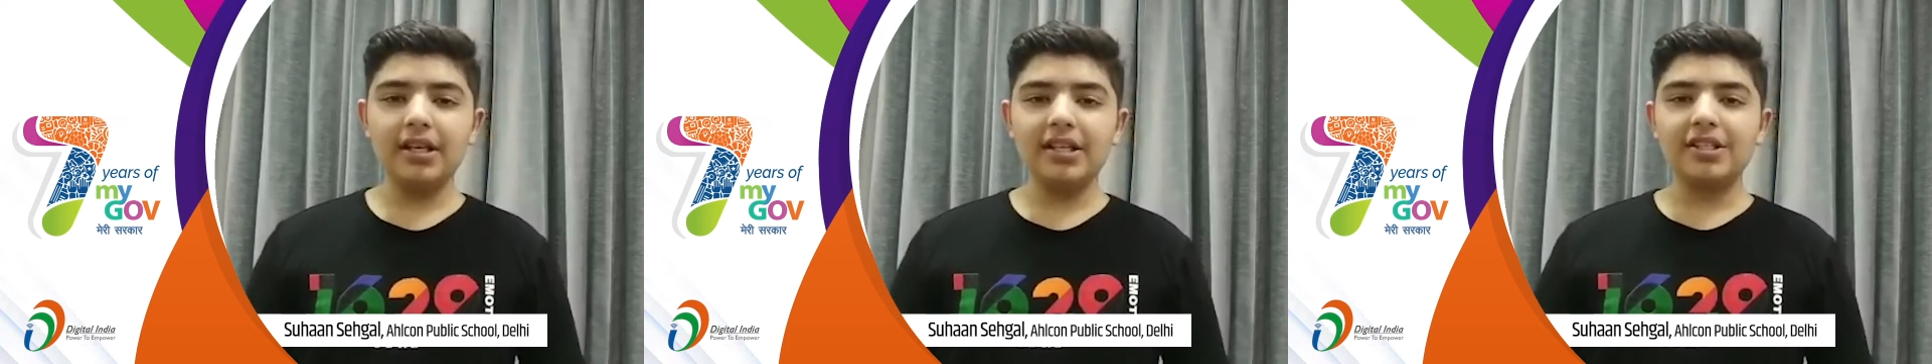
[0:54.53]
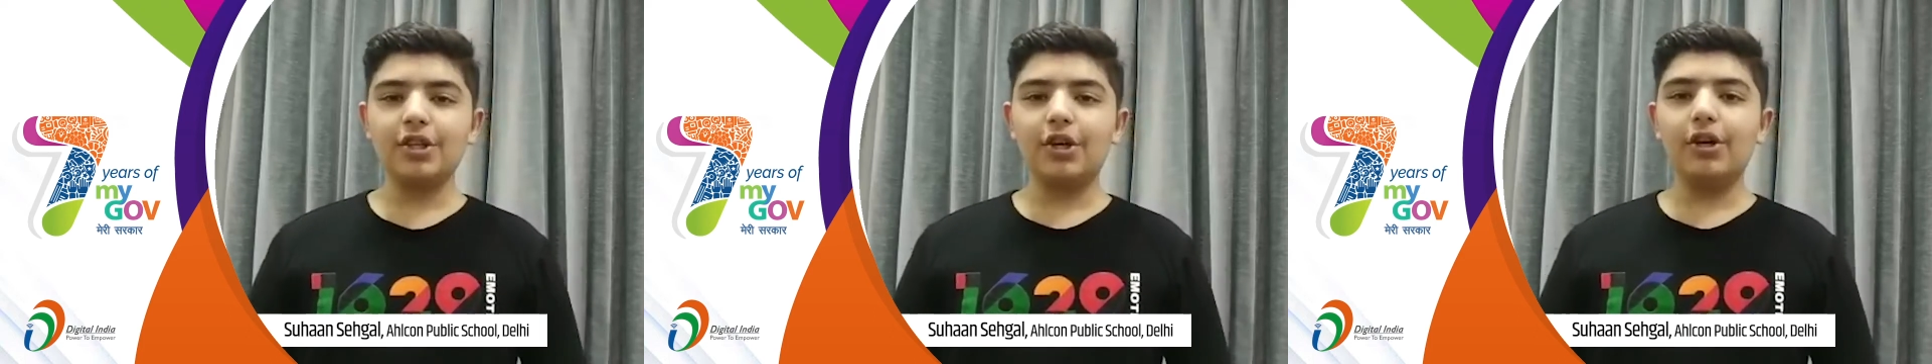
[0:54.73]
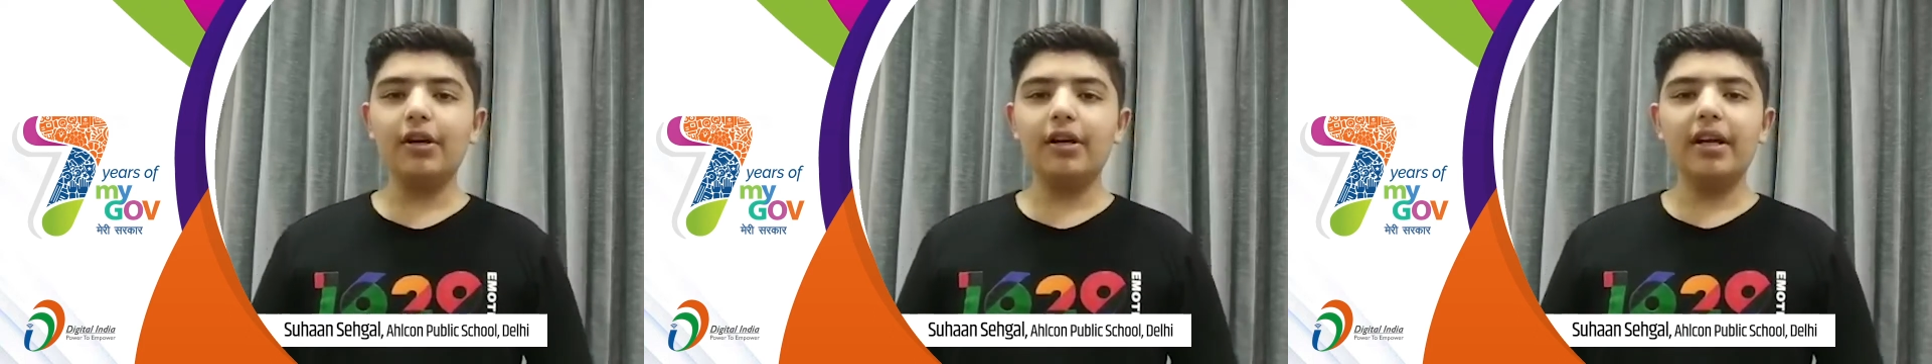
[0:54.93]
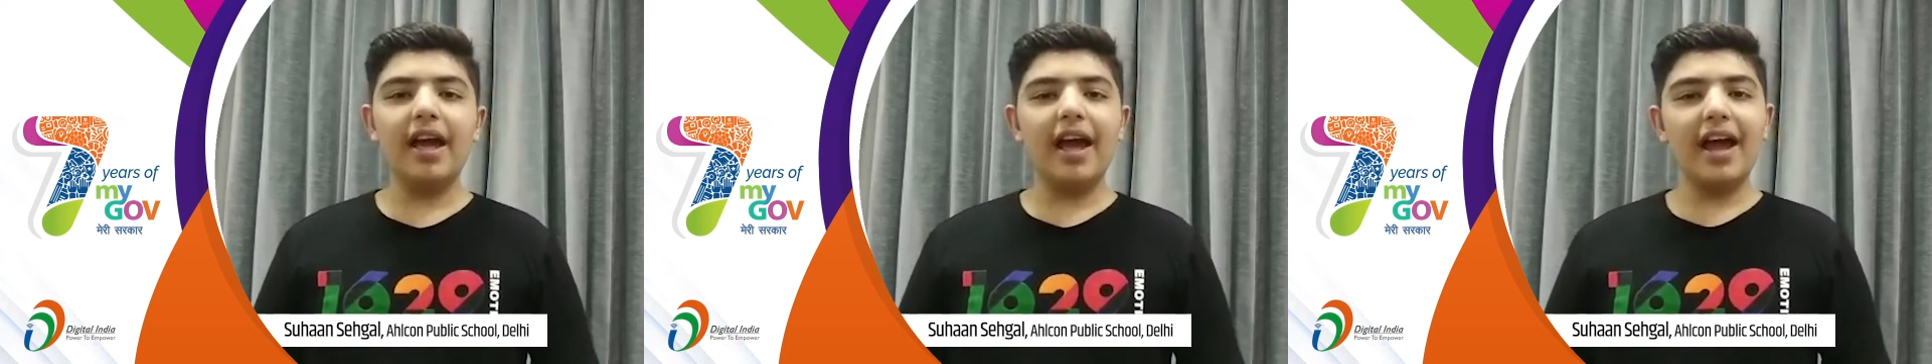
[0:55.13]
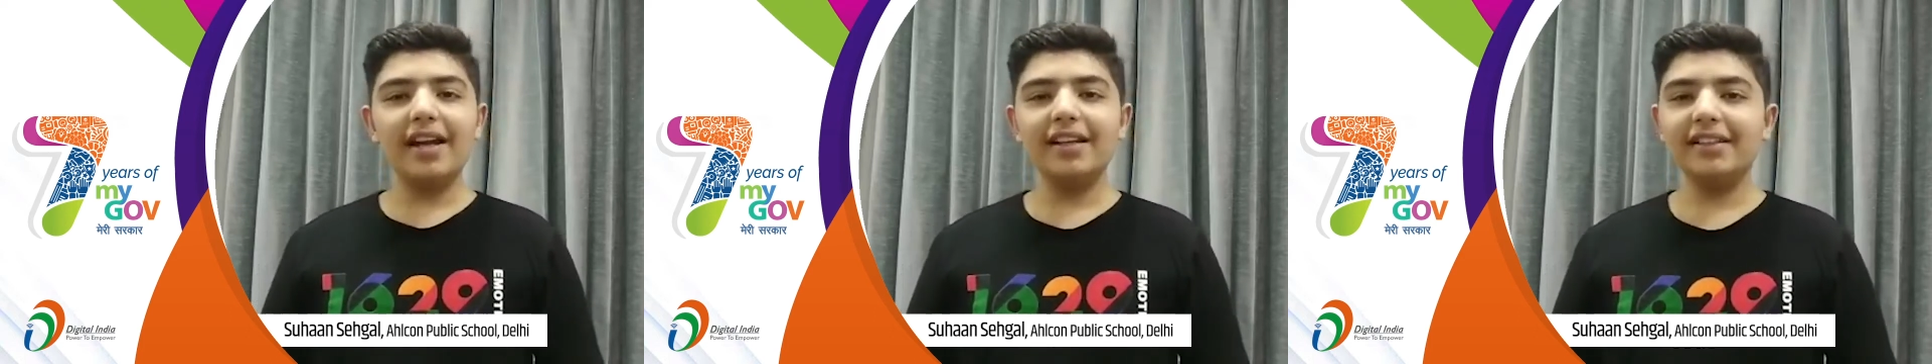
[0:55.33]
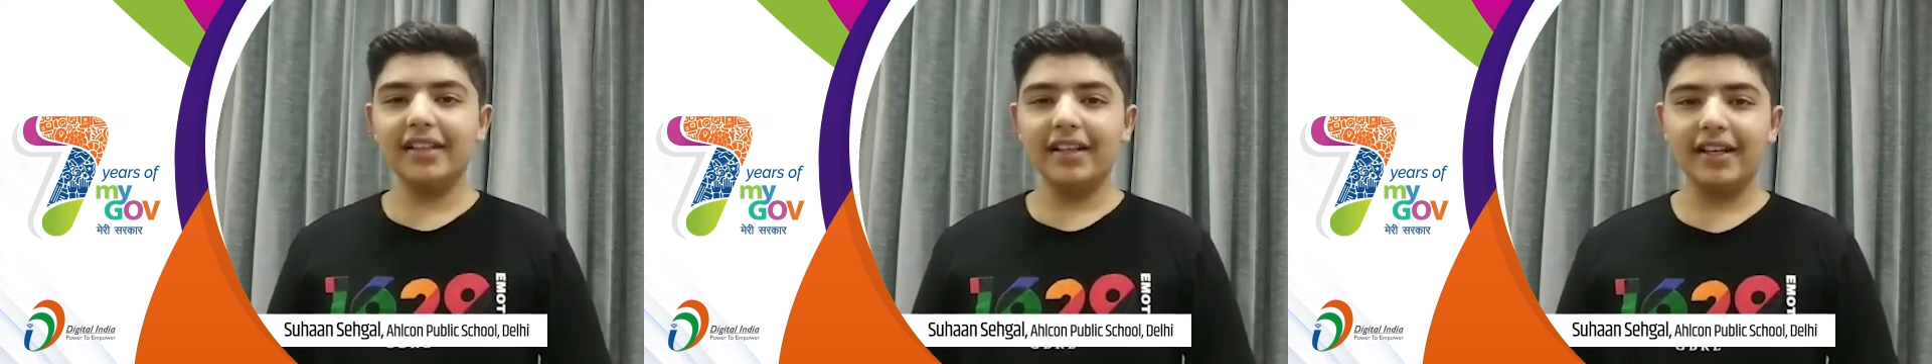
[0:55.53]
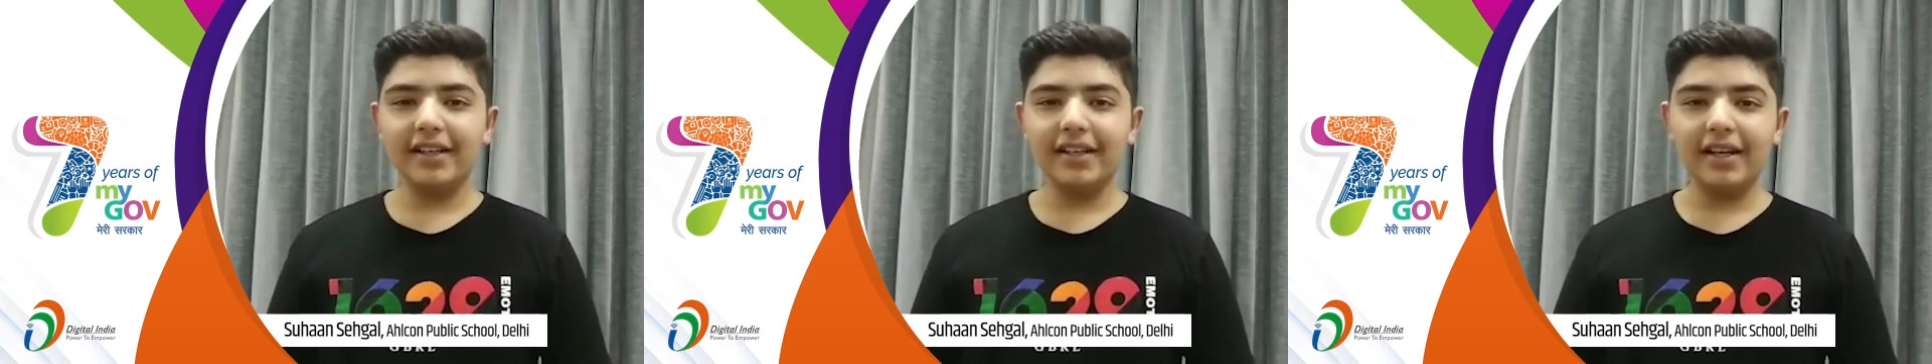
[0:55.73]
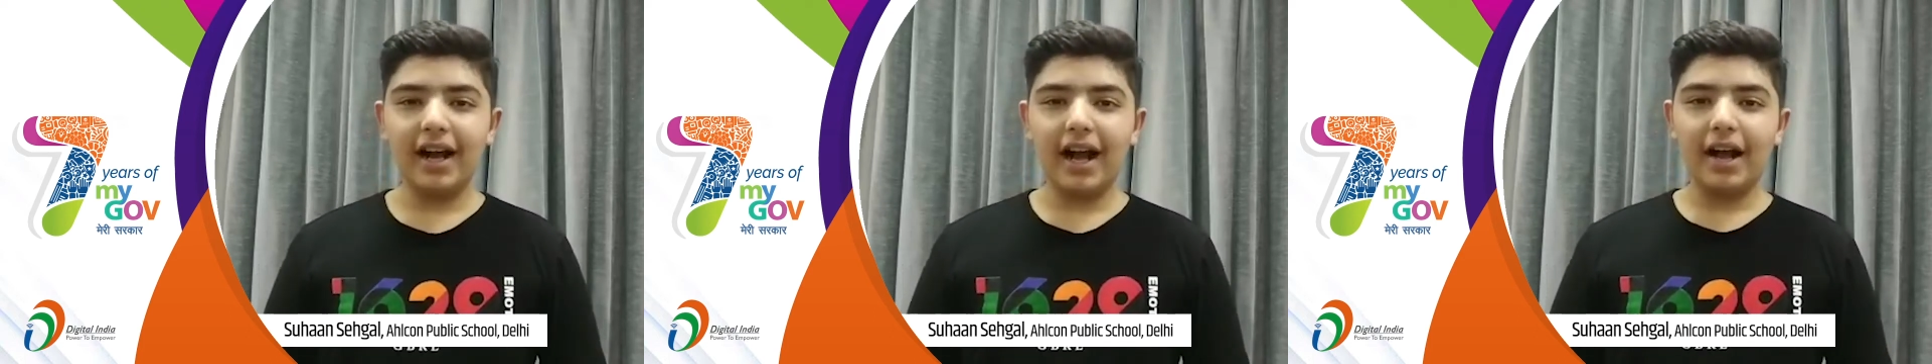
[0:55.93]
So, at the end,